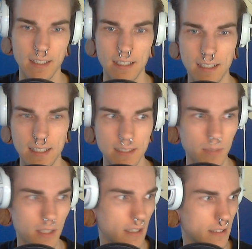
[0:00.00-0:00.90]
is
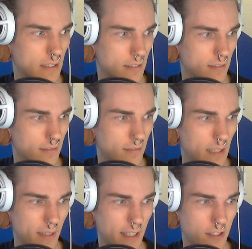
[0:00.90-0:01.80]
because yeah,
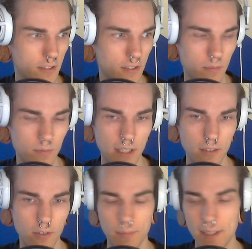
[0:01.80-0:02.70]
my English YouTube channel,
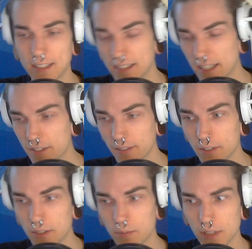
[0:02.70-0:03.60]
or my international
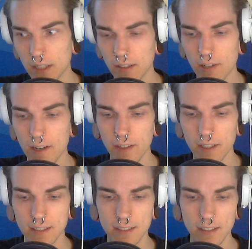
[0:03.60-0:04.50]
YouTube channel rather,
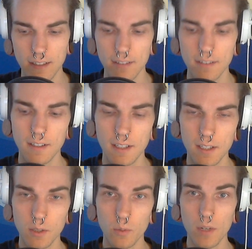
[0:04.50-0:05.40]
is
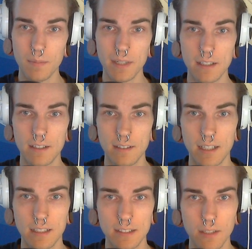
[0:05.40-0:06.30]
way bigger,
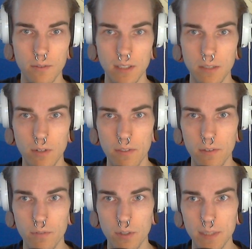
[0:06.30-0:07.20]
and it's not really worth it
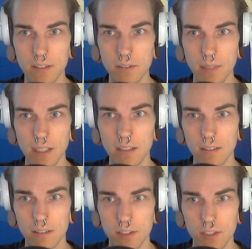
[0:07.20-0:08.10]
for me to make
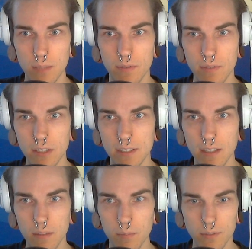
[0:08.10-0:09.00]
German videos
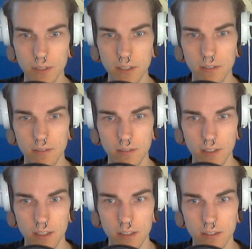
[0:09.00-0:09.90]
at the moment.
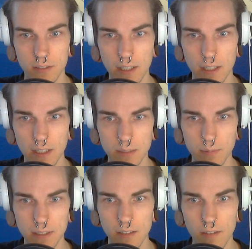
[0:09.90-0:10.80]
But that's
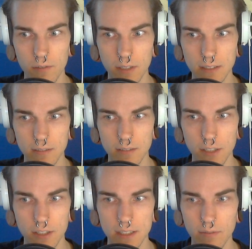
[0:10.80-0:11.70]
basically the reason. I
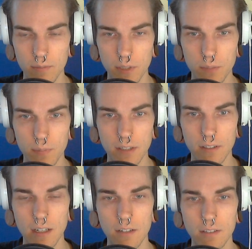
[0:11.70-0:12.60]
just have a much
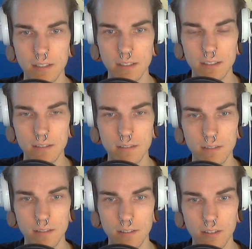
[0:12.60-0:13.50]
bigger audience
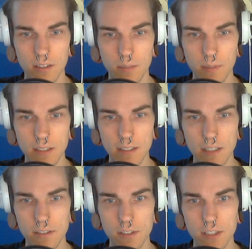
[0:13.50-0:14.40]
on my
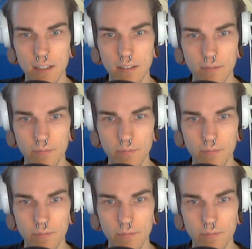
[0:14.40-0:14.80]
international channel.